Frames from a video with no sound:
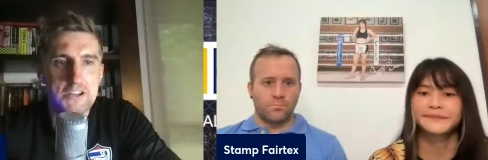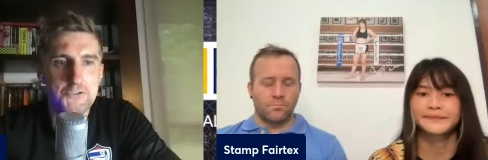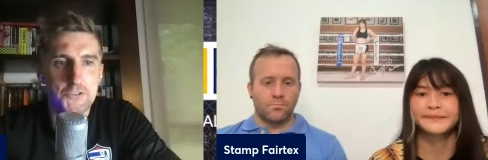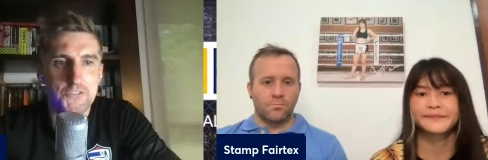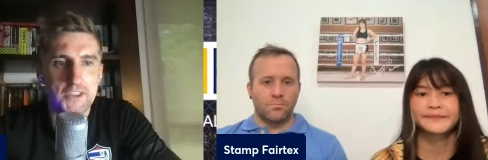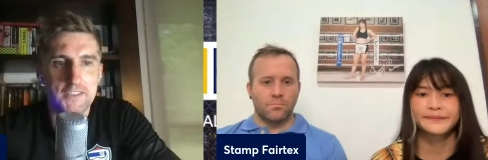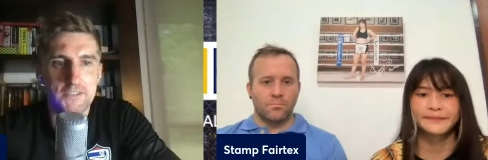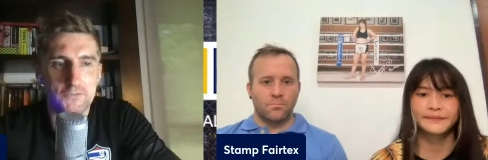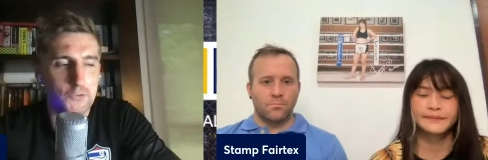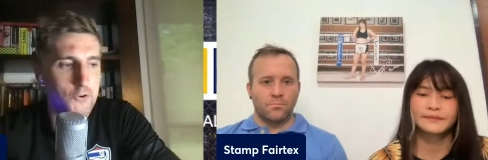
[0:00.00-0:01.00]
Speaker 1: interesting
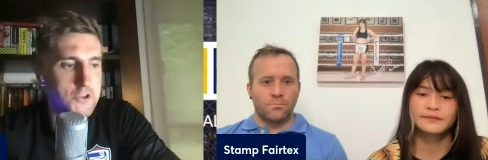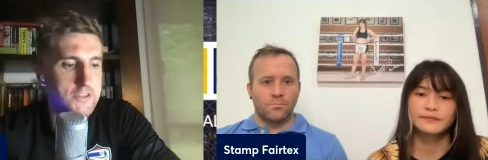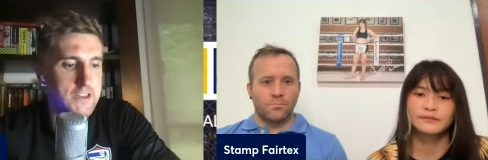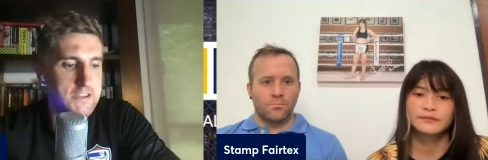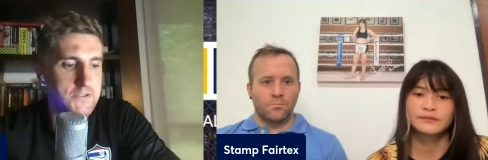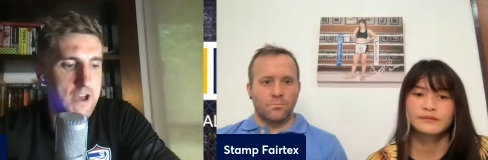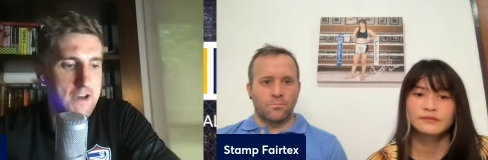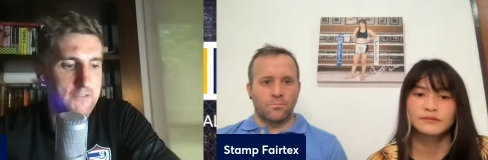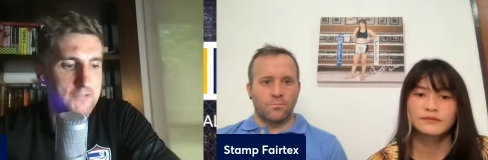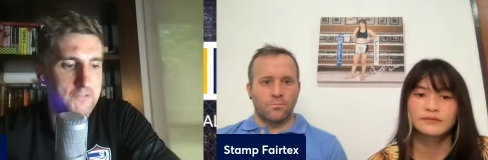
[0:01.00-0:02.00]
is it for you that you
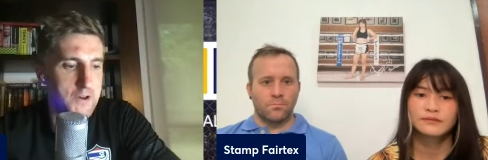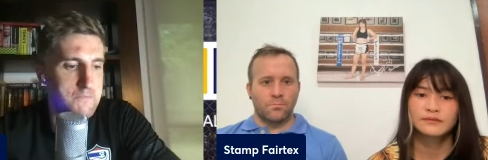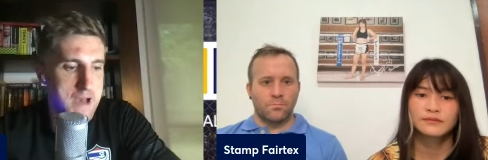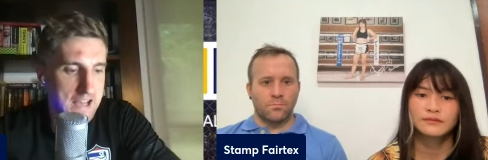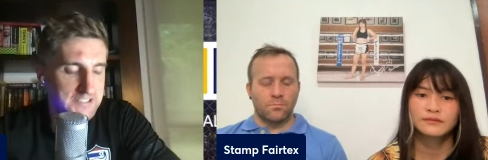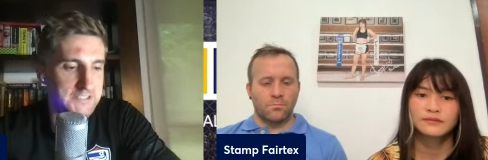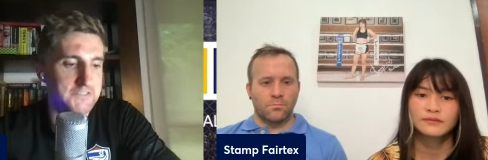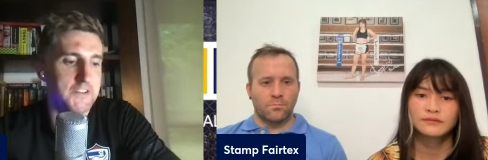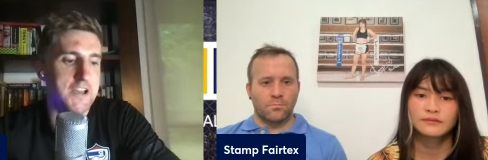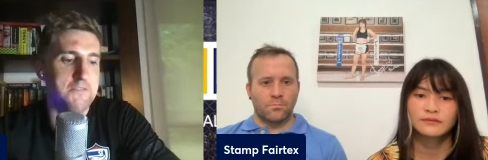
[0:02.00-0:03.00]
have a, a
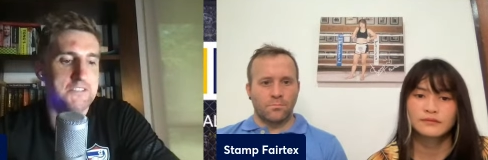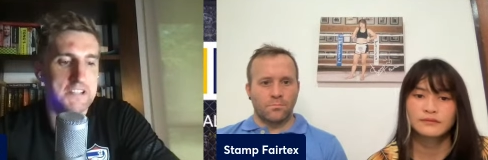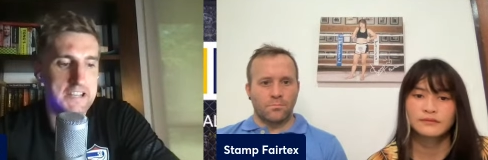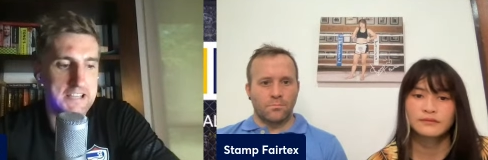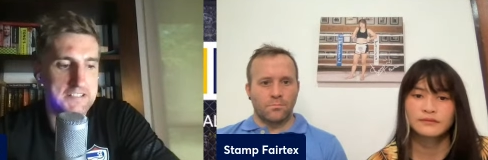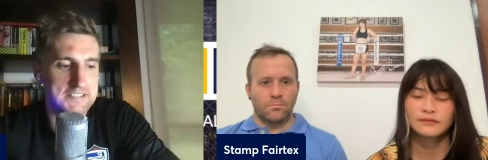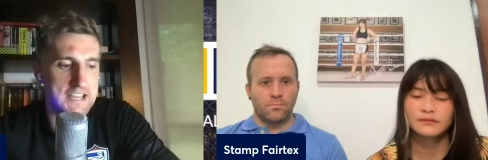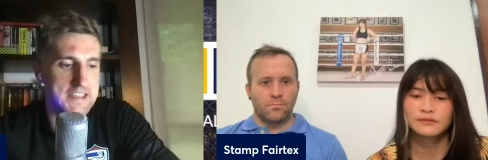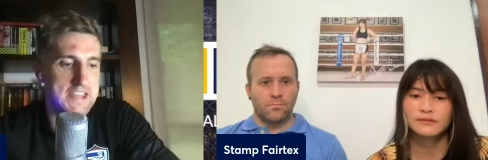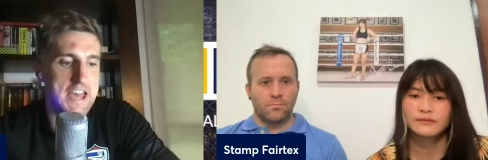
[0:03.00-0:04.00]
massive fight with Denise
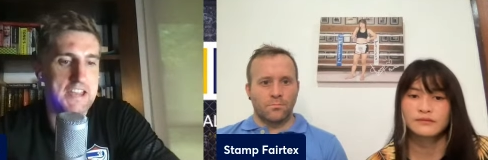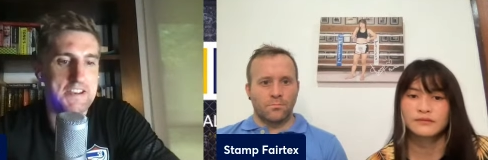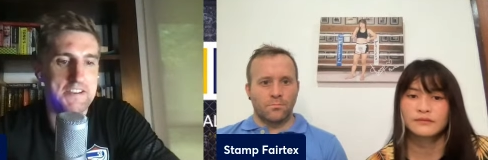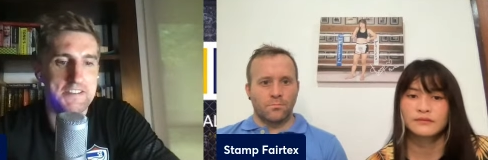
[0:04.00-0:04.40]
and then